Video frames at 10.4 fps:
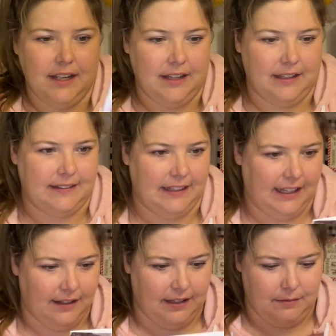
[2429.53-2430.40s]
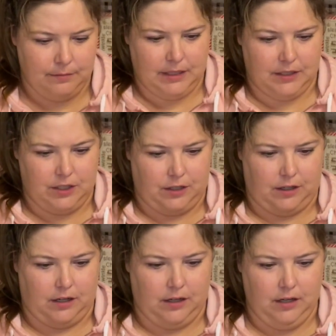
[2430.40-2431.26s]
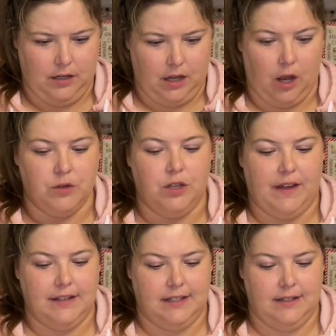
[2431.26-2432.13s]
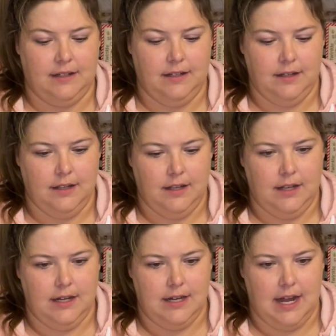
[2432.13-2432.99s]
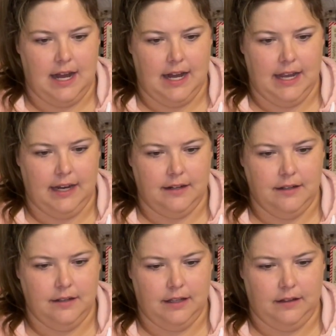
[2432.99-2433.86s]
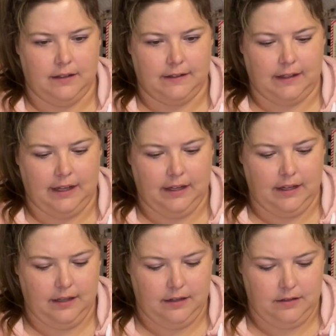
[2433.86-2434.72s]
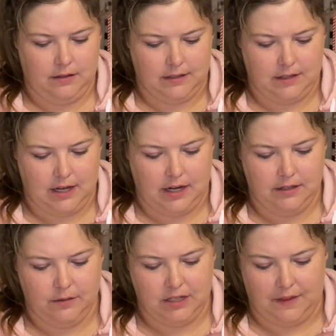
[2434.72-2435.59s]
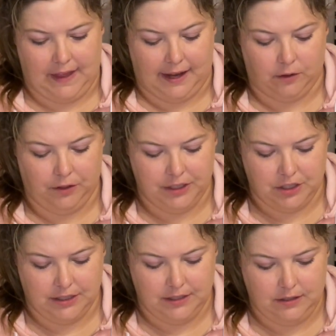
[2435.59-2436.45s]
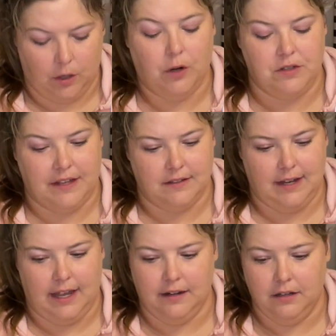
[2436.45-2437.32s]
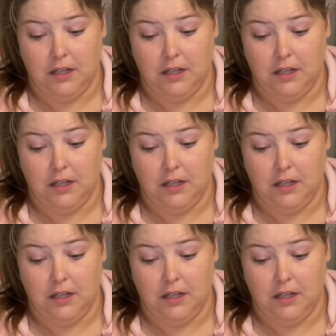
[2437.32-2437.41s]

Let's see, I'm not sure. Oh, 2009, it looks like. 2009, so it's not that old. It's just, oh no, 2010.